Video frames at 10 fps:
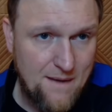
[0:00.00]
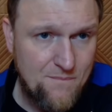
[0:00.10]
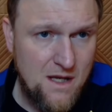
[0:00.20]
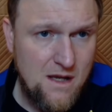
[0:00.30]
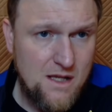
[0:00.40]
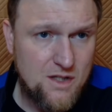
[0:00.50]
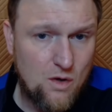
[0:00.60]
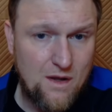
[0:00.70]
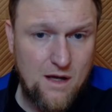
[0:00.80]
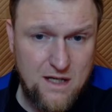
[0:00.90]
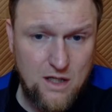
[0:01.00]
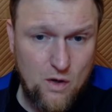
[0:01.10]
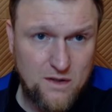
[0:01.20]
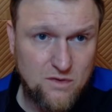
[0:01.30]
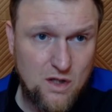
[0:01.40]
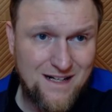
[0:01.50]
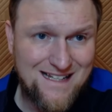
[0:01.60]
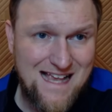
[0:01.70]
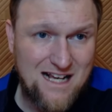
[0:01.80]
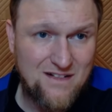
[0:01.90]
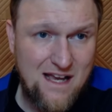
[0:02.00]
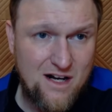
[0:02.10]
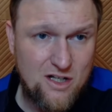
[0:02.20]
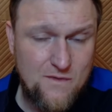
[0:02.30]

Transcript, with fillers: Okay, so you can go and learn exactly how